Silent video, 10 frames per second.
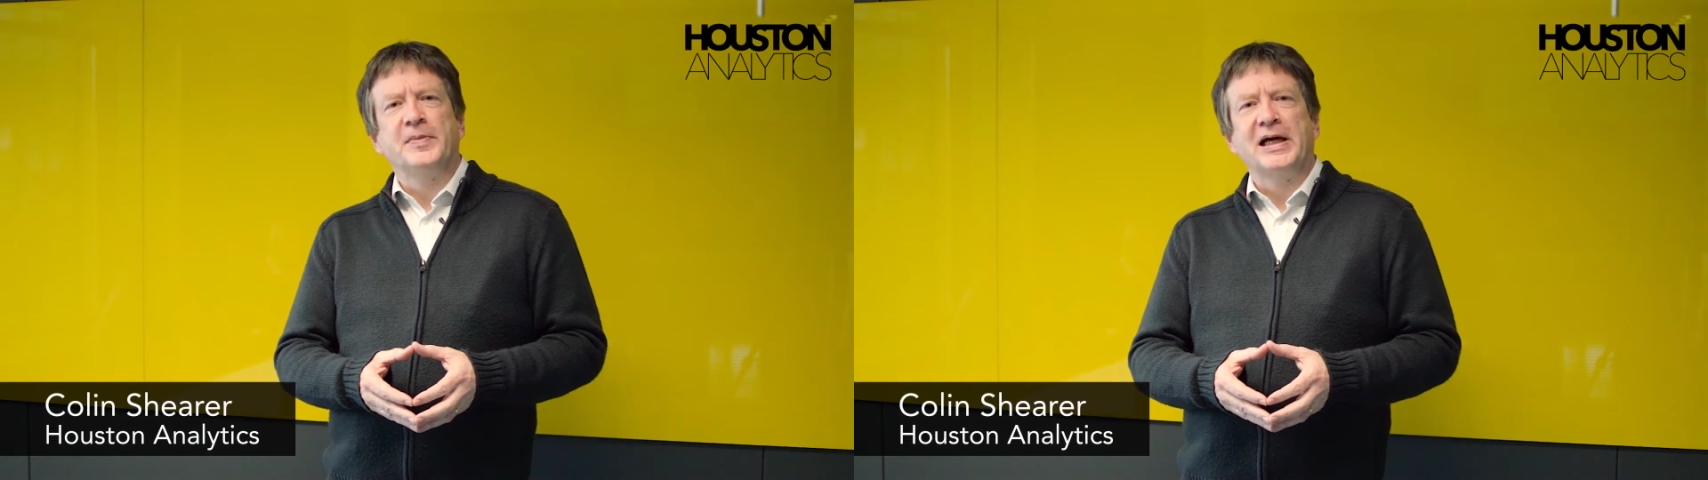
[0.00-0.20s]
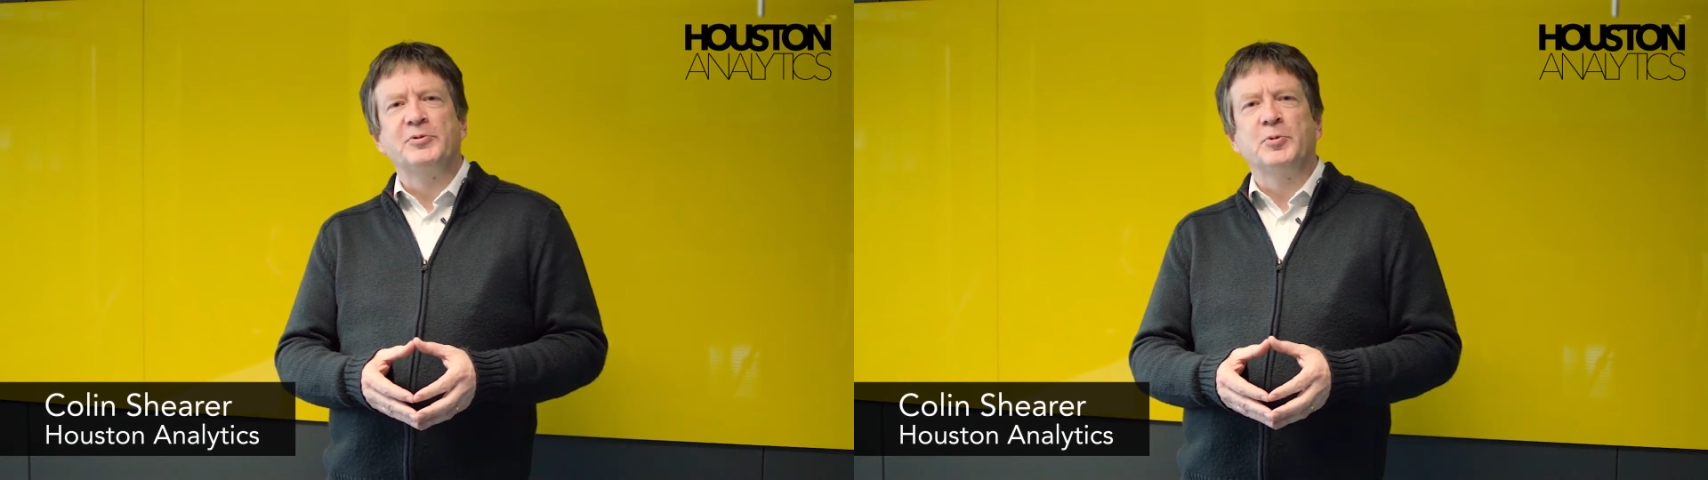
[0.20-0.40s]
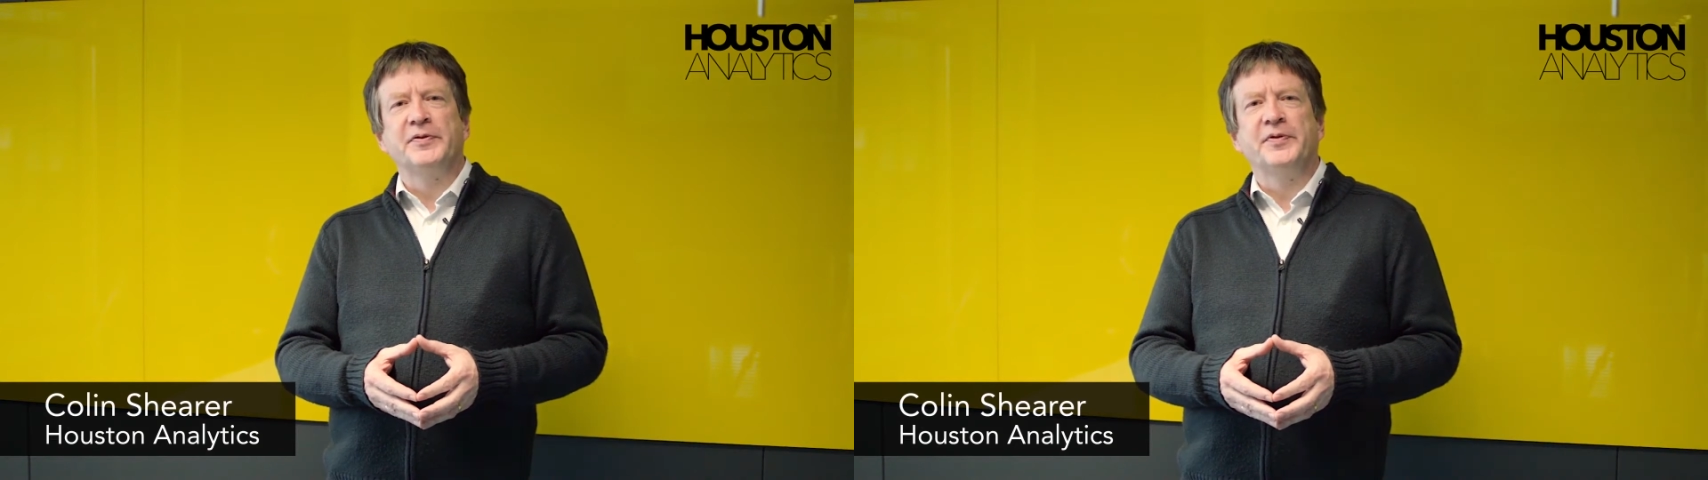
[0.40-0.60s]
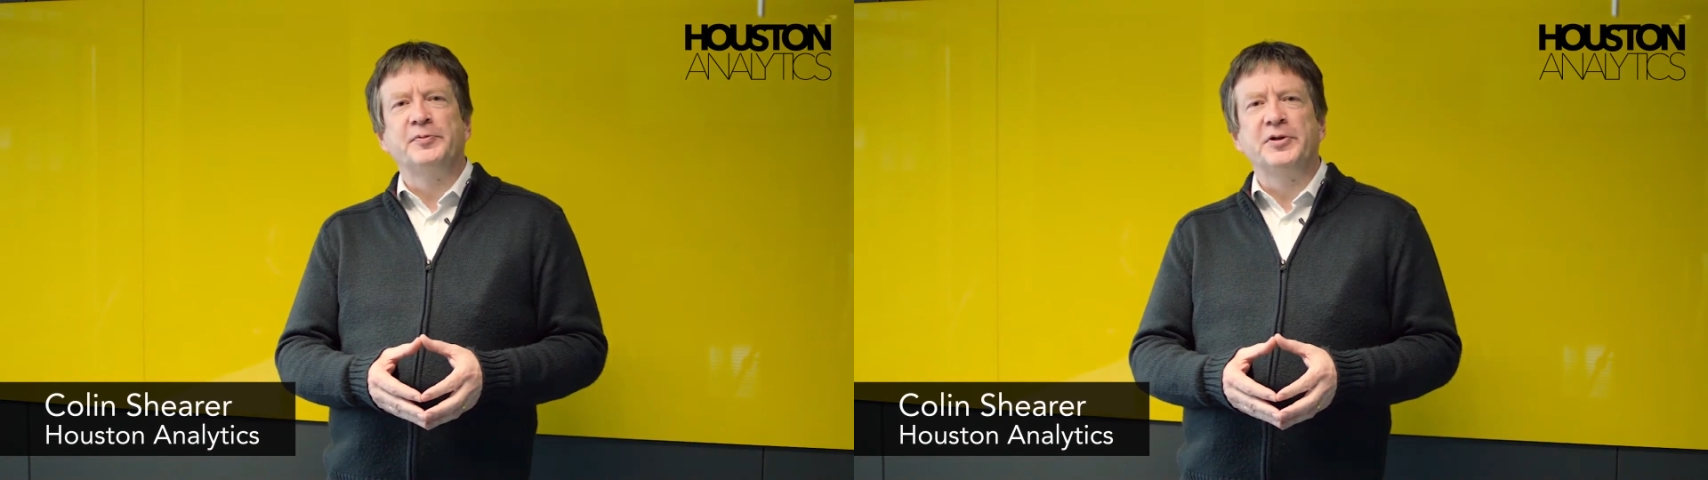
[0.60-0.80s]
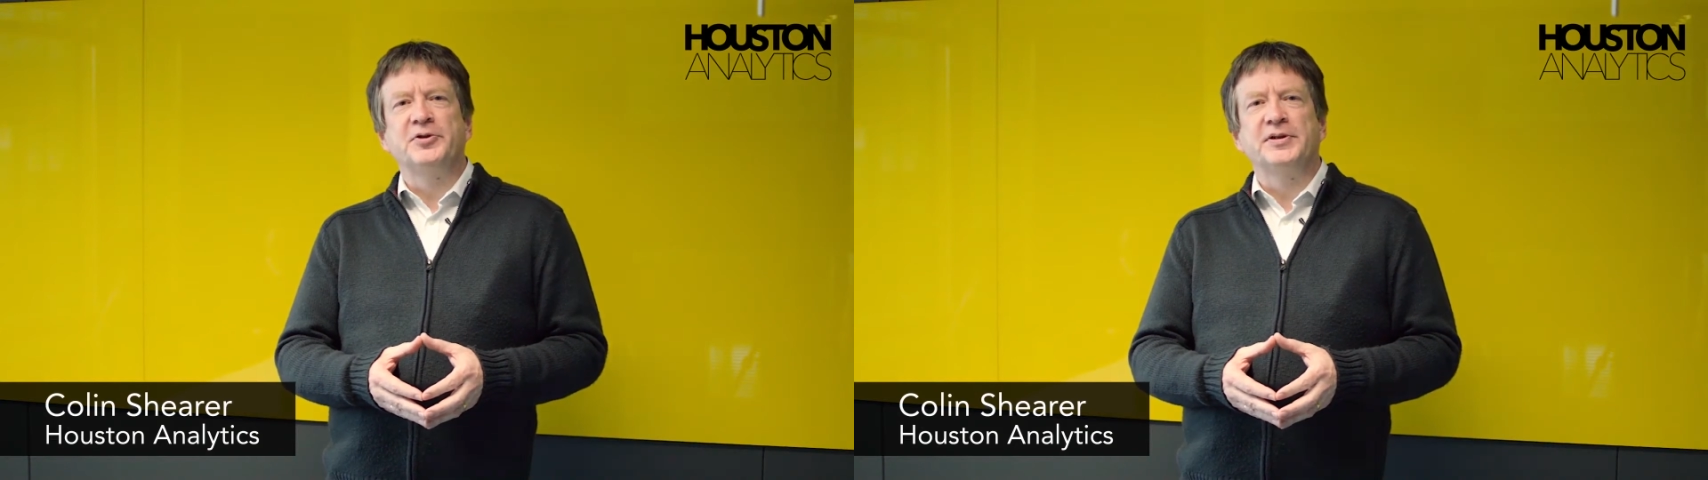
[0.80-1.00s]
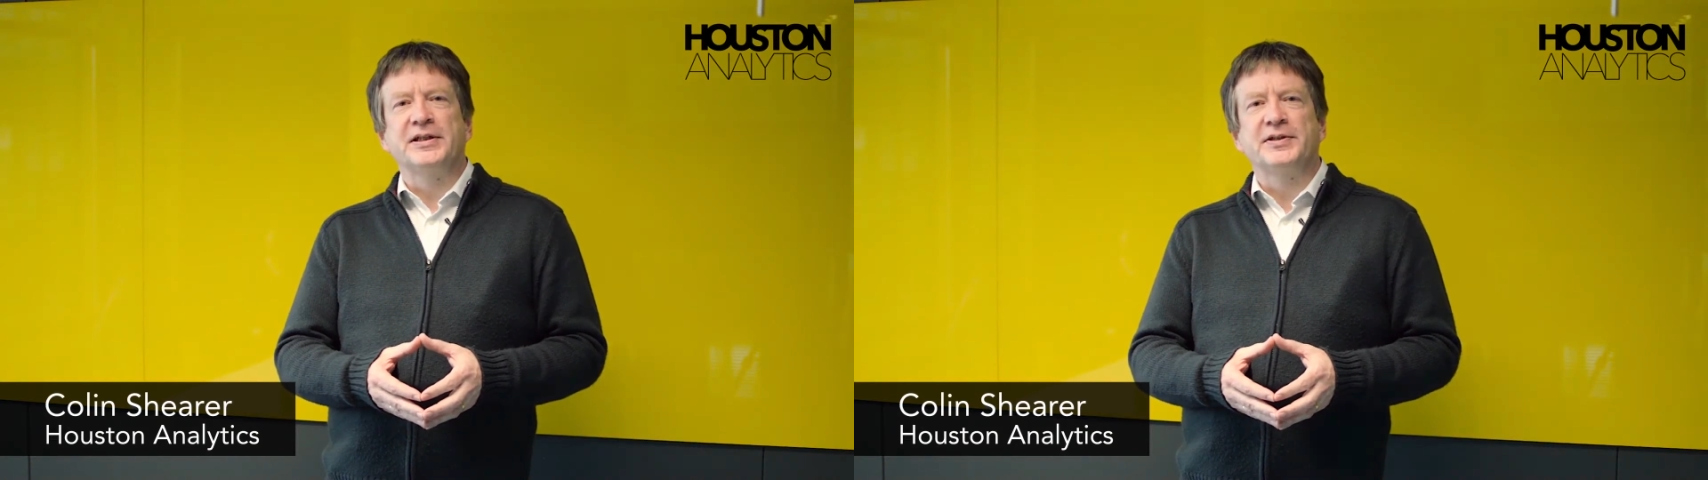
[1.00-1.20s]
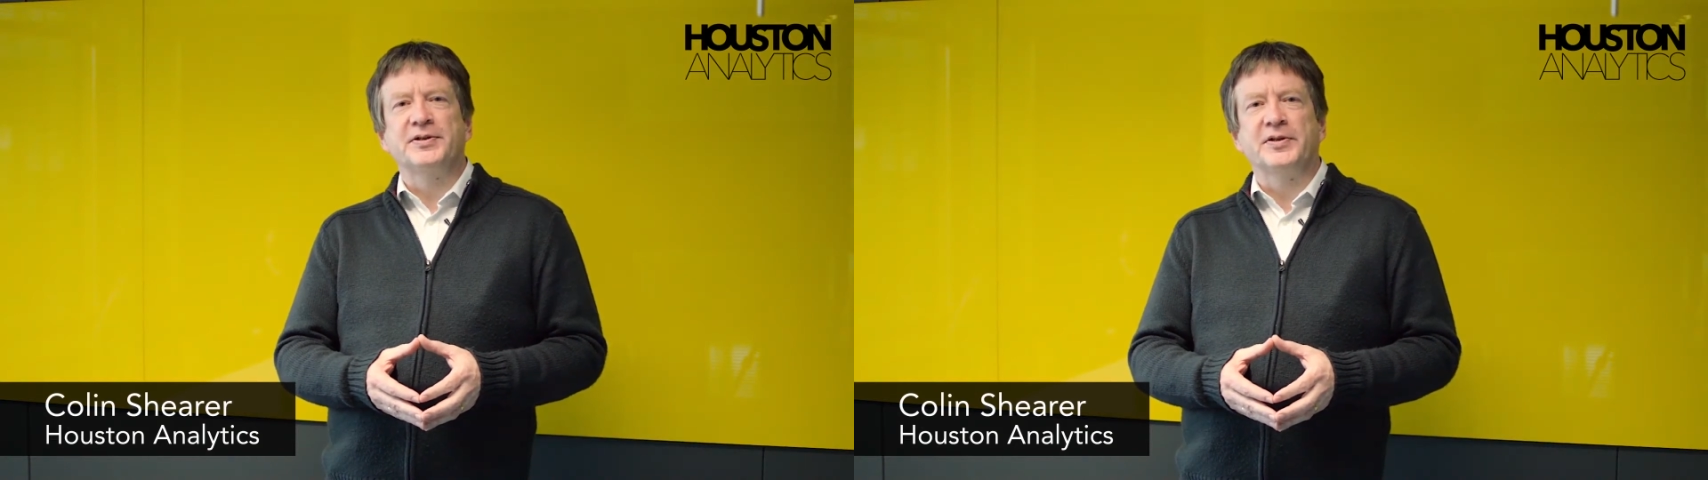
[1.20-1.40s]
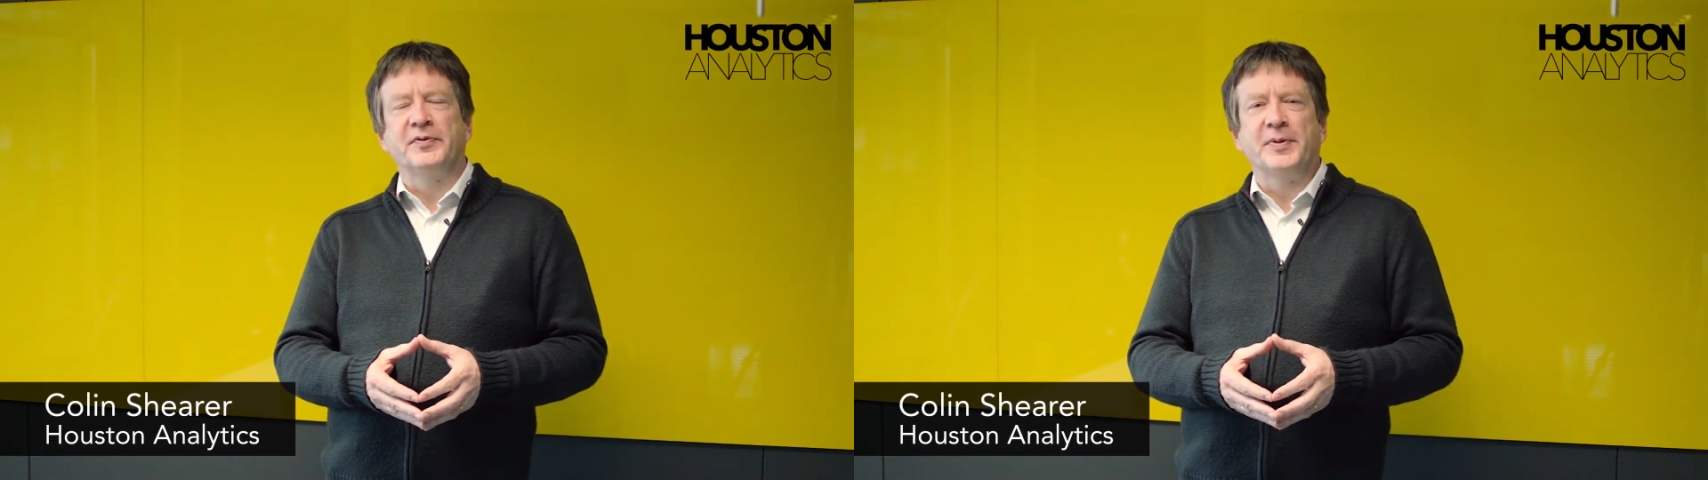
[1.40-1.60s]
I was one of the originators of the